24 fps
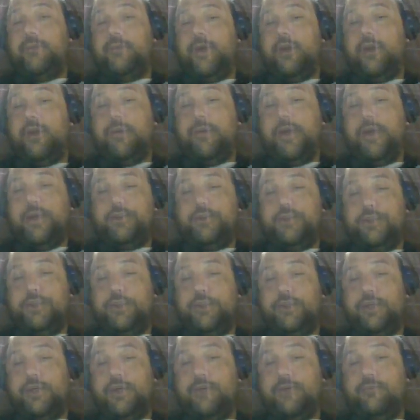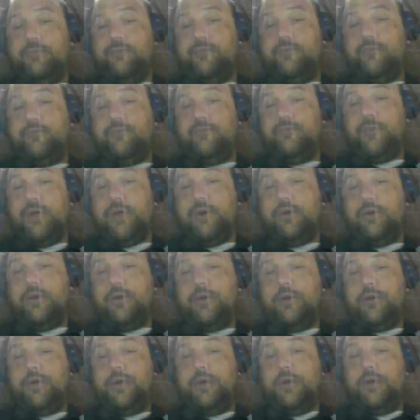might imagine
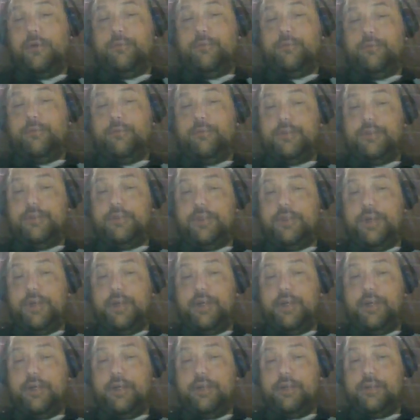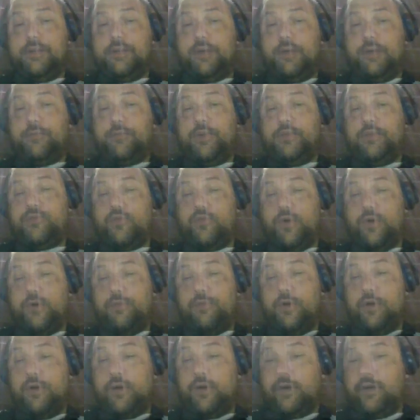places like Tompkins Square
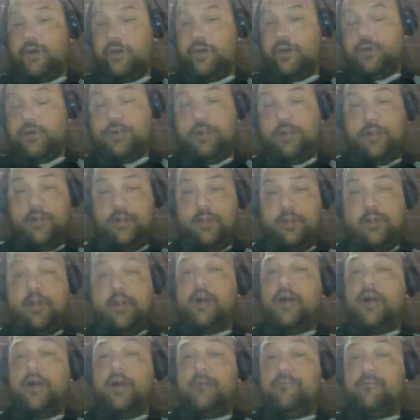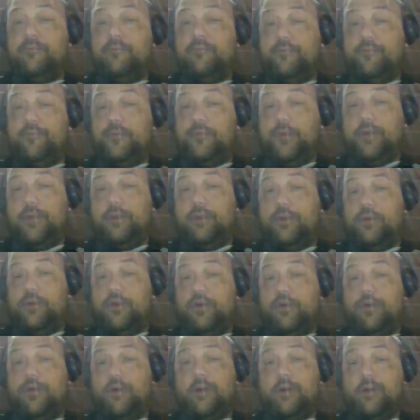Park in New
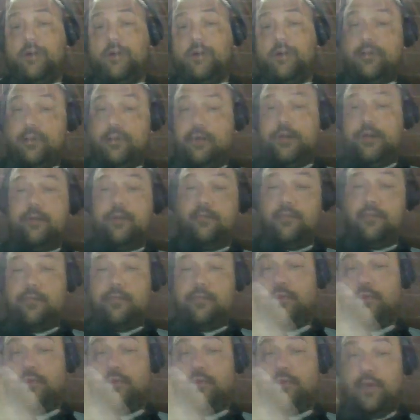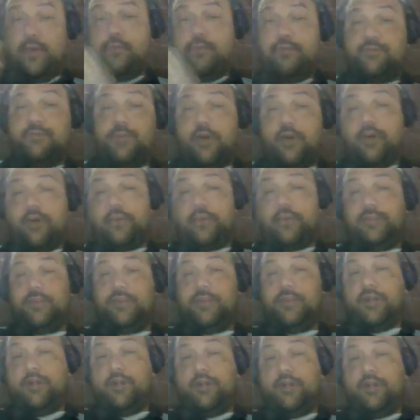York, or famous parks
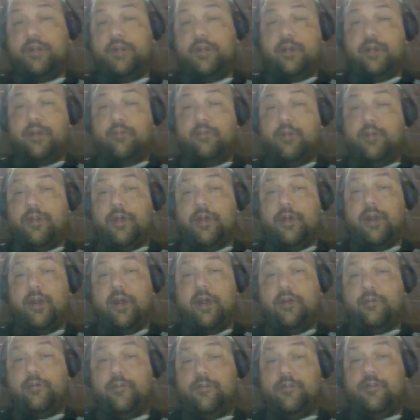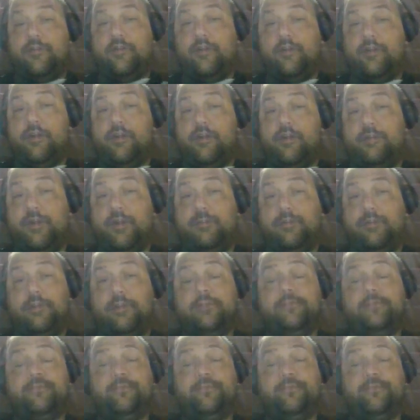with unhoused people.